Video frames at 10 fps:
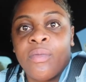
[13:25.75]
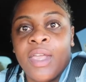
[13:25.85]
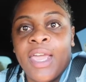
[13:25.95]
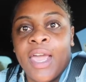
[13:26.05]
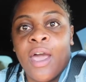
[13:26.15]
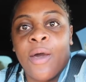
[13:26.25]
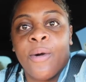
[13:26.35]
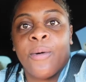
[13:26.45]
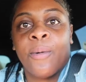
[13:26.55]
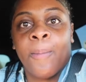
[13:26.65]
at
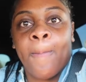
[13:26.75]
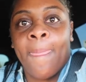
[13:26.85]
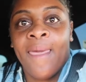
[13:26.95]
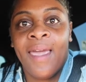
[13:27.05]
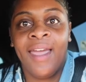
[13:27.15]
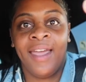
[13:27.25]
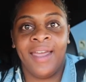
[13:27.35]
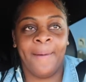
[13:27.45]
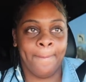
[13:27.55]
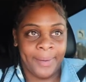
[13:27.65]
home.
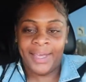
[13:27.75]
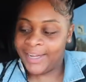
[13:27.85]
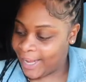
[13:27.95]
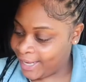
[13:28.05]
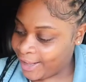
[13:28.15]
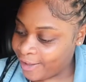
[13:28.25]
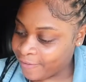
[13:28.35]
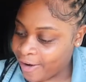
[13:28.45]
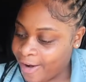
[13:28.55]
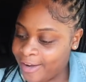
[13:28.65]
But they love
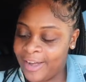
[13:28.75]
Carter.